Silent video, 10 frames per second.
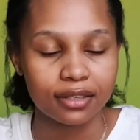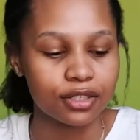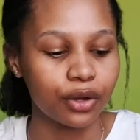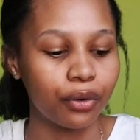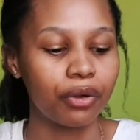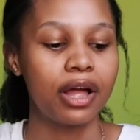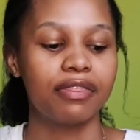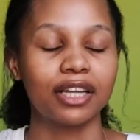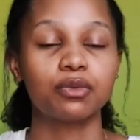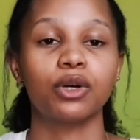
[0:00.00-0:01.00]
So
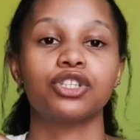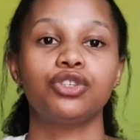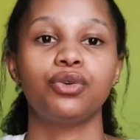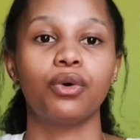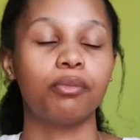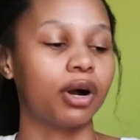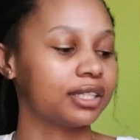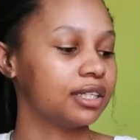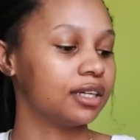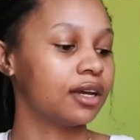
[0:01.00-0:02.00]
that's what your
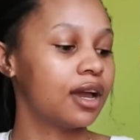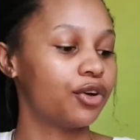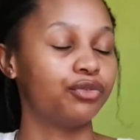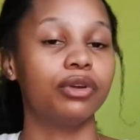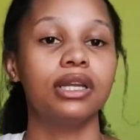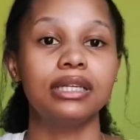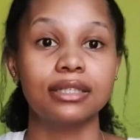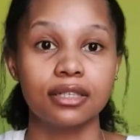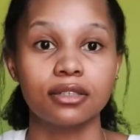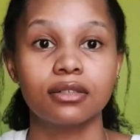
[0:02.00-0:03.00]
body
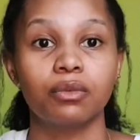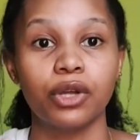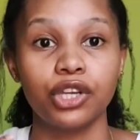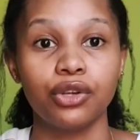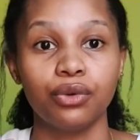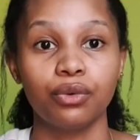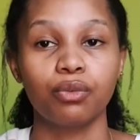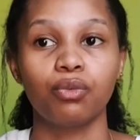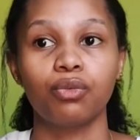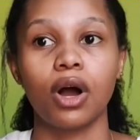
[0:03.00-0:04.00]
releases when you
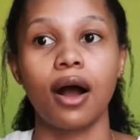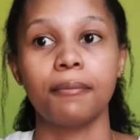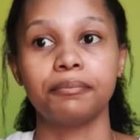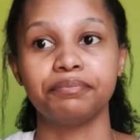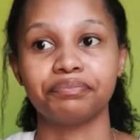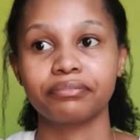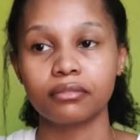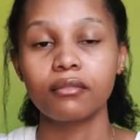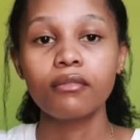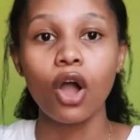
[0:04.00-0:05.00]

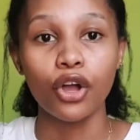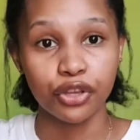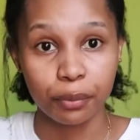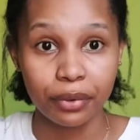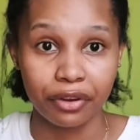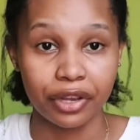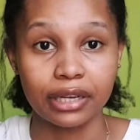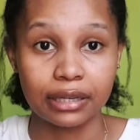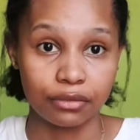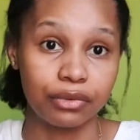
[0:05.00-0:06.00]
on your
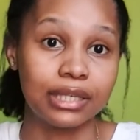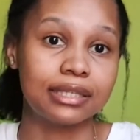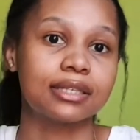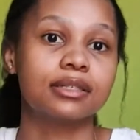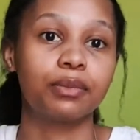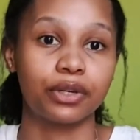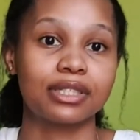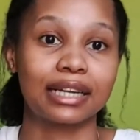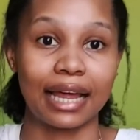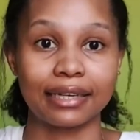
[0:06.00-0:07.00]
period. It releases
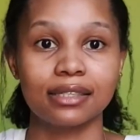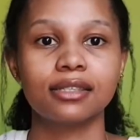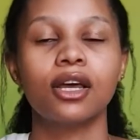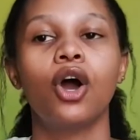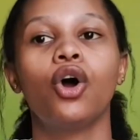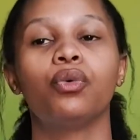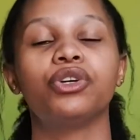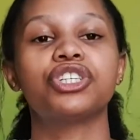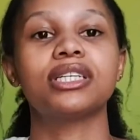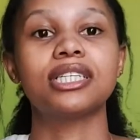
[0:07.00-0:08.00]
prostaglandins,
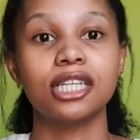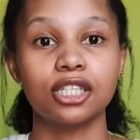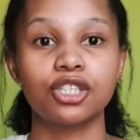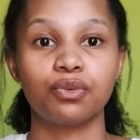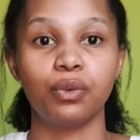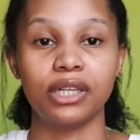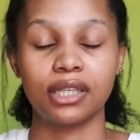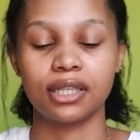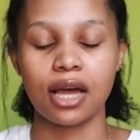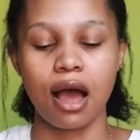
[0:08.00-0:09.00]
which assist
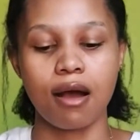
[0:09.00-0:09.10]
with